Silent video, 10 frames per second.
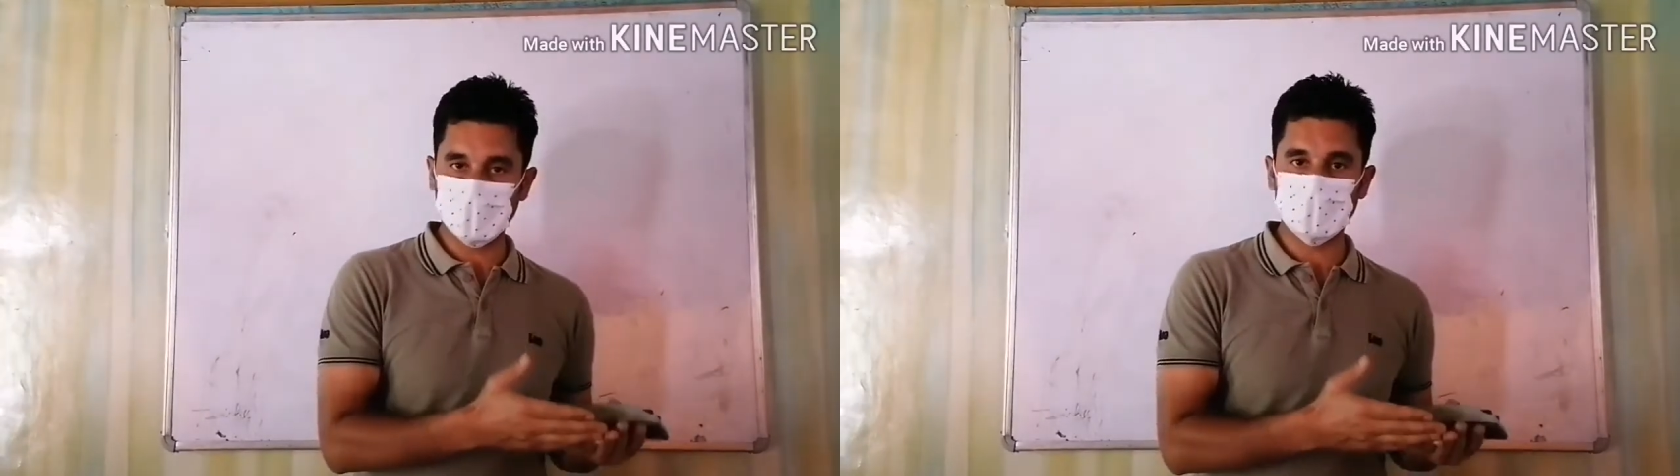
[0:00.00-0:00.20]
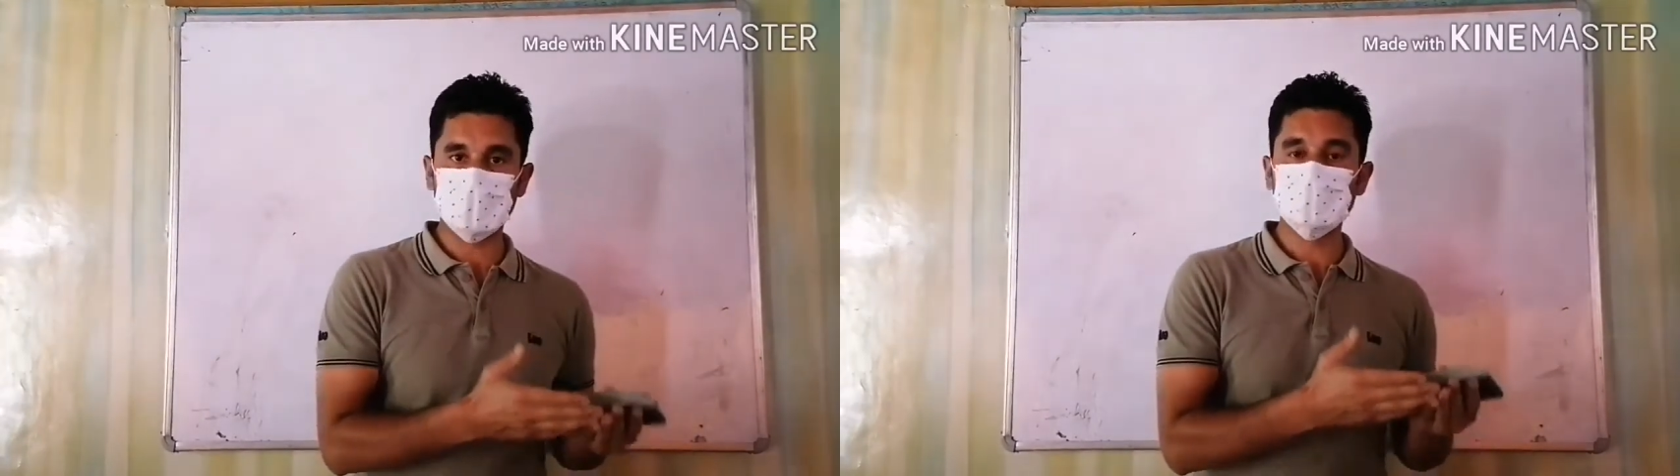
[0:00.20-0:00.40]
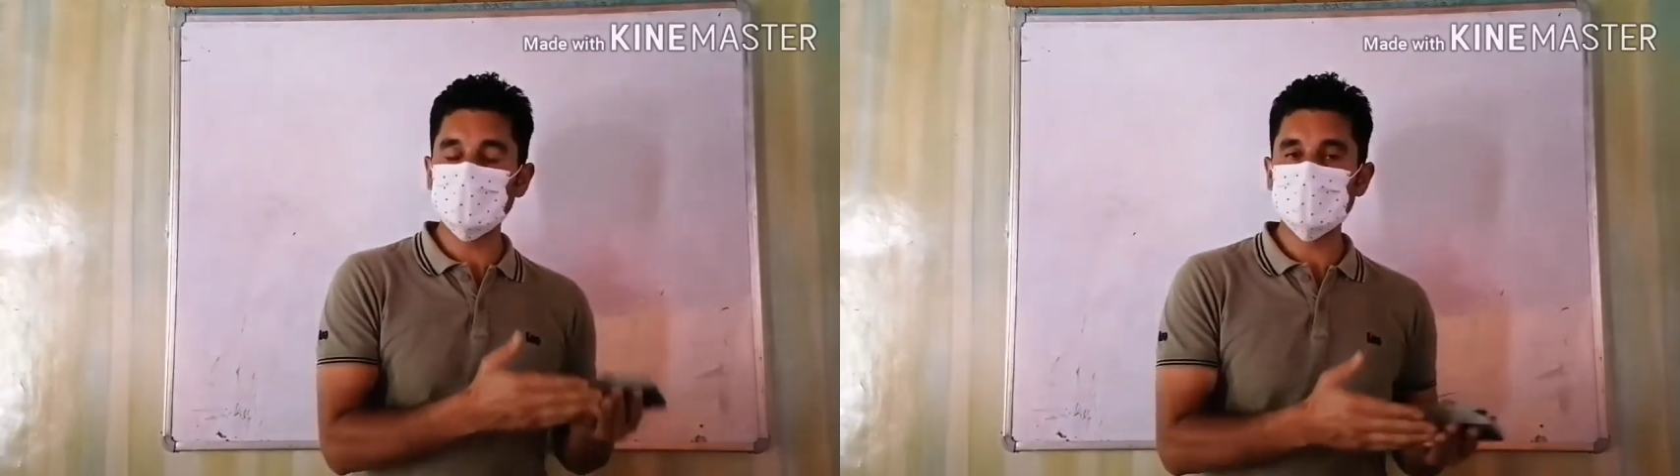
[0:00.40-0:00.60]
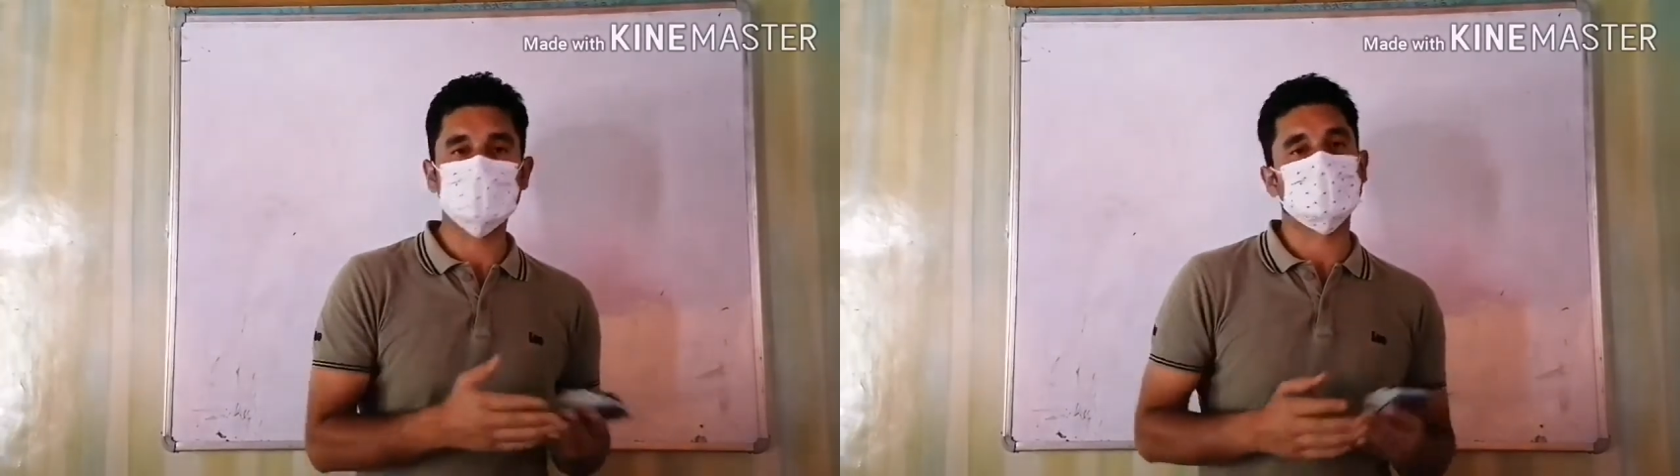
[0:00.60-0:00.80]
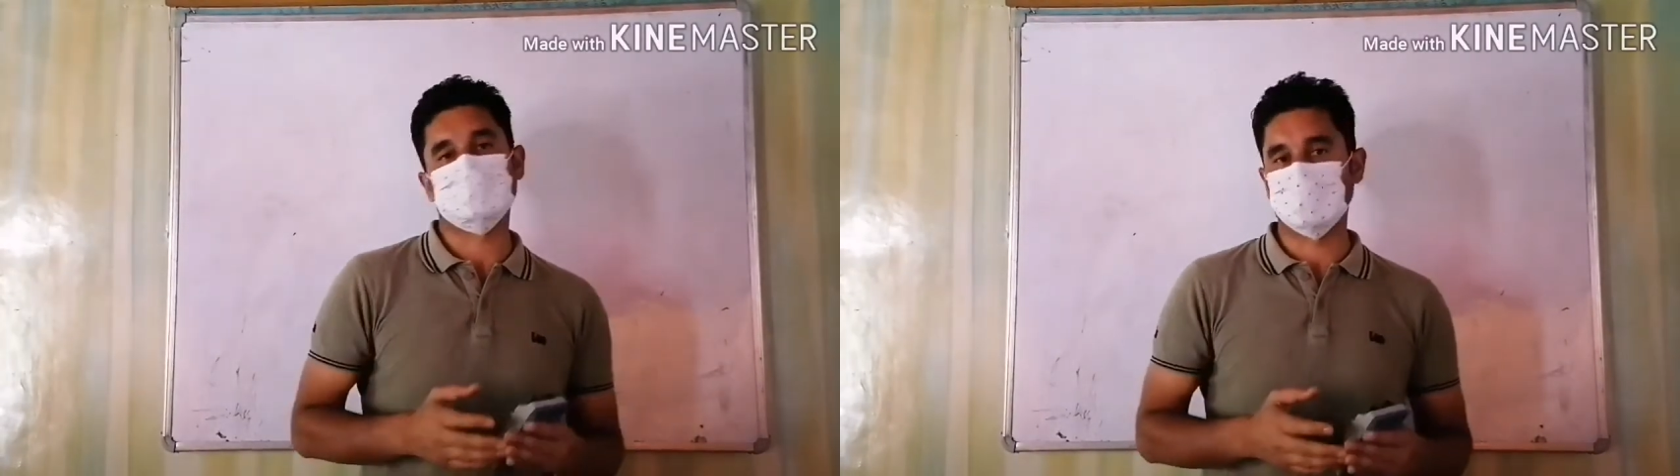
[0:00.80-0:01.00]
on a
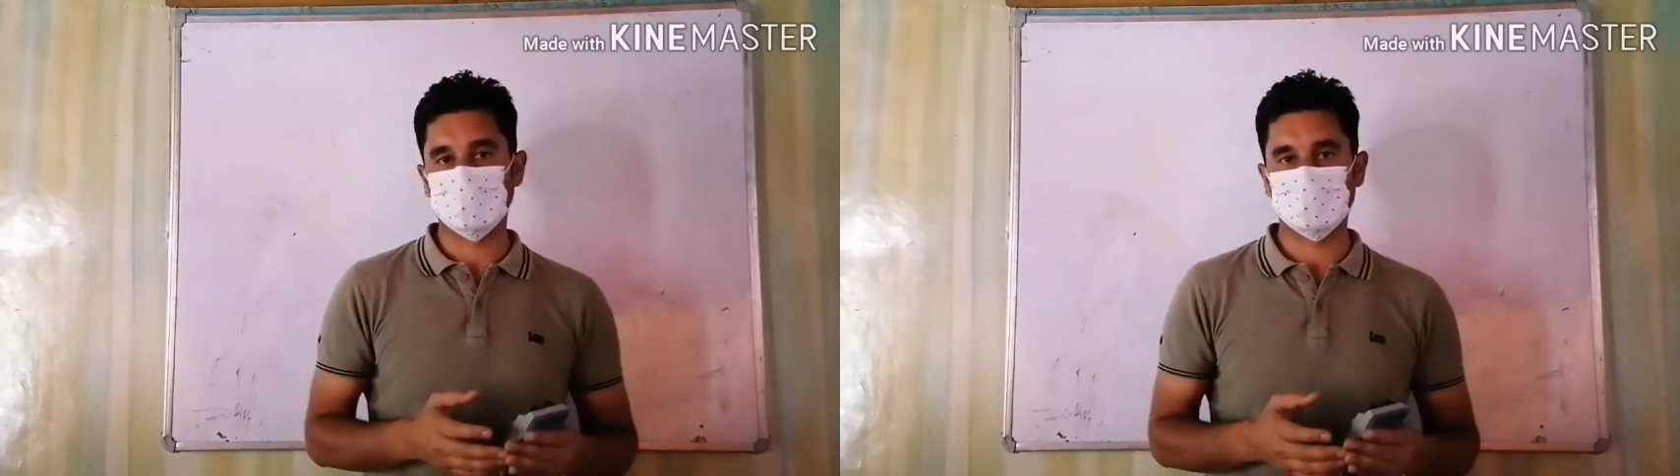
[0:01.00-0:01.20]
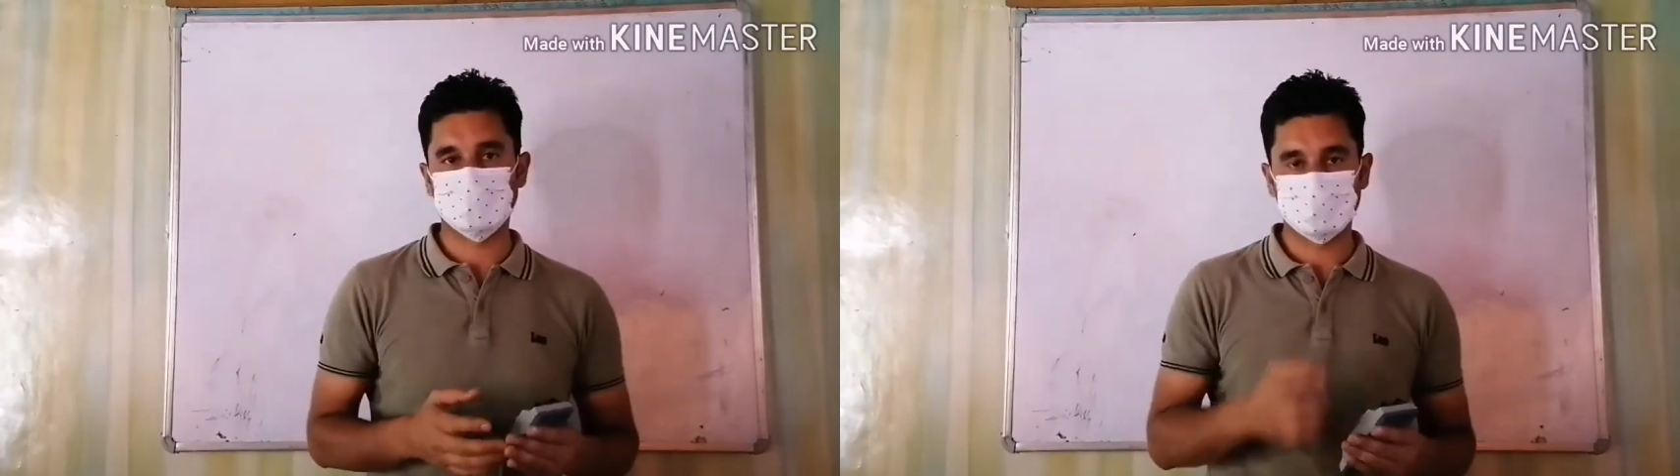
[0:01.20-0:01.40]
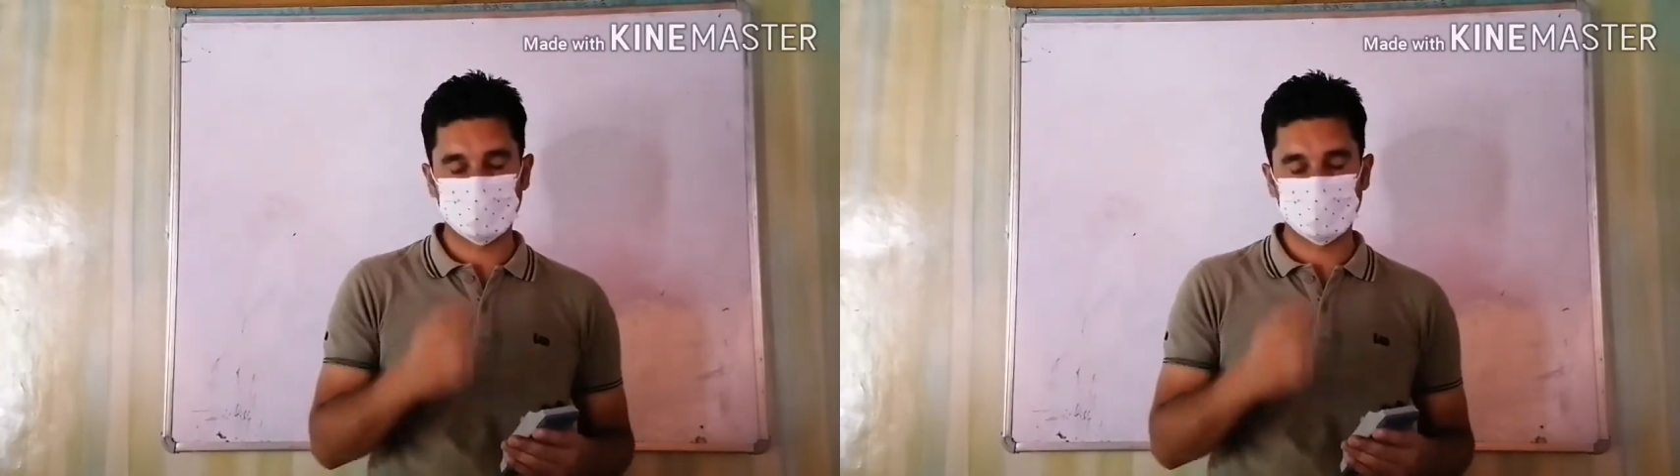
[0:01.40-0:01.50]
2G network.